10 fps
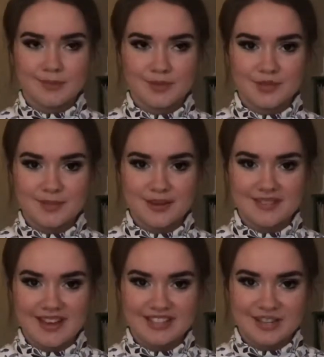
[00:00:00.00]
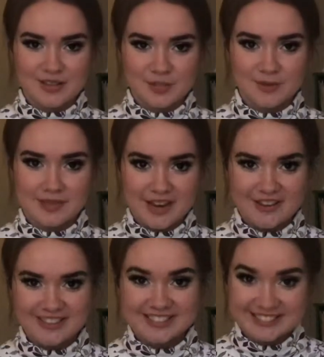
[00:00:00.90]
I'm losing my light and also I'm
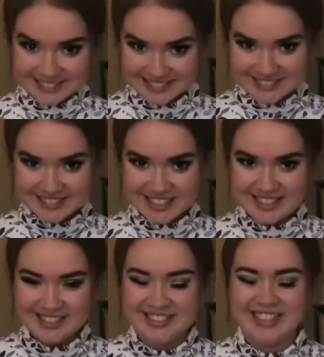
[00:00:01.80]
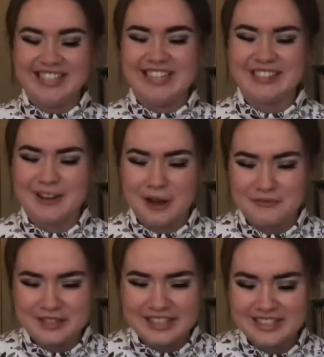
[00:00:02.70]
tired. I need
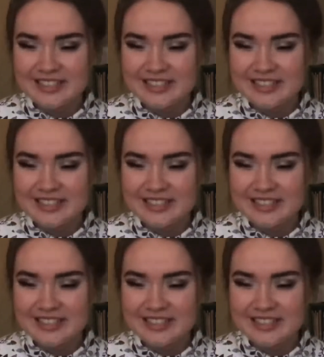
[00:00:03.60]
coffee.